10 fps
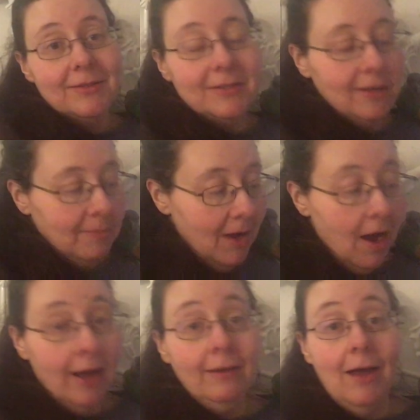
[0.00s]
some
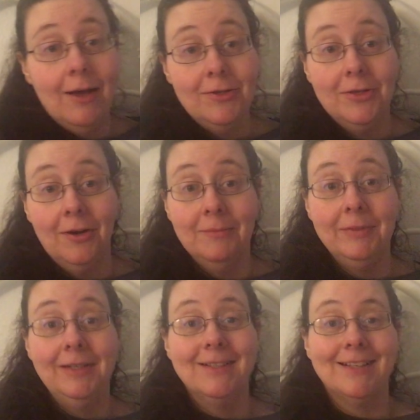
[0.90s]
eyelash yarn
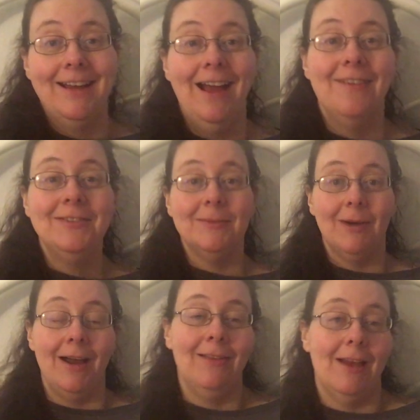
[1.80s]
because I have some
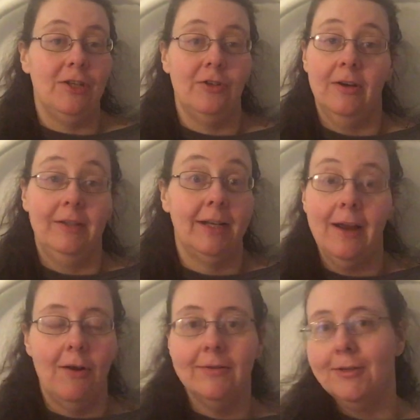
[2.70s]
eyelash yarn that
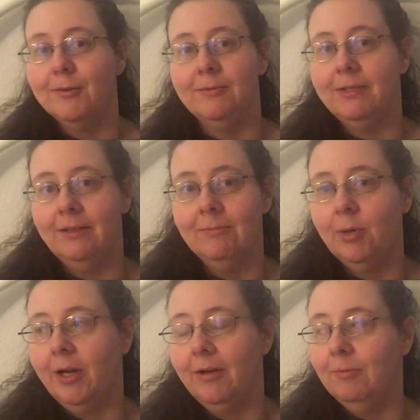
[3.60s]
I also didn't
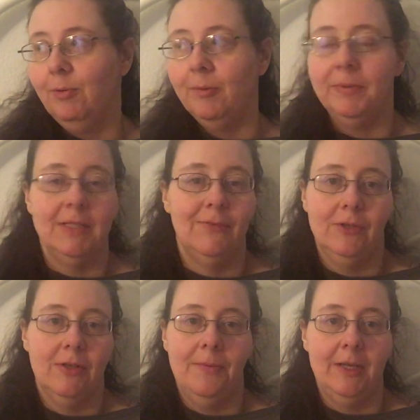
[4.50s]
buy on purpose
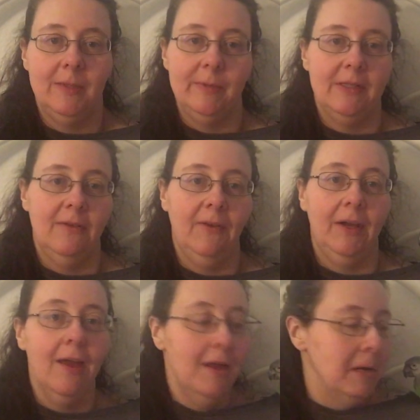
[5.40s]
for something
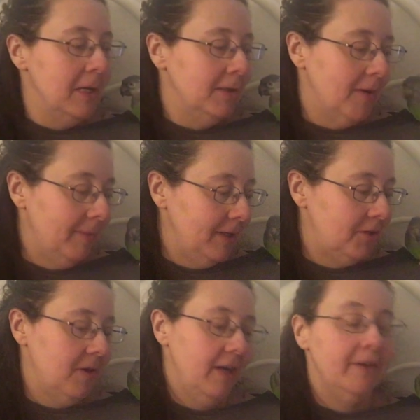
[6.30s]
specific. So I'm going to
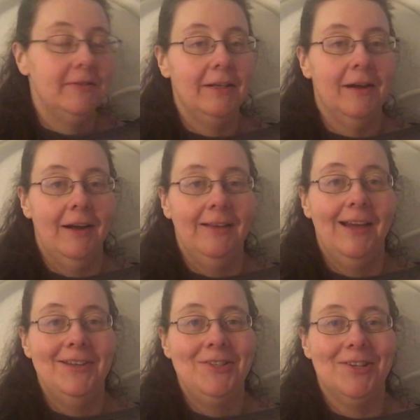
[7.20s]
try using
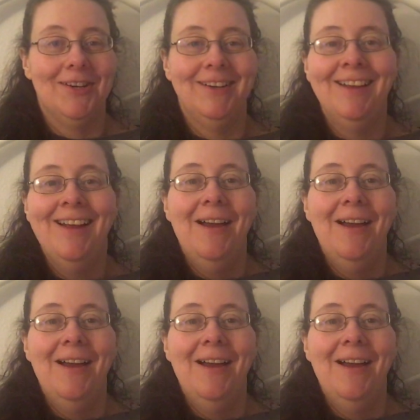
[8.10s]
eyelash yarn.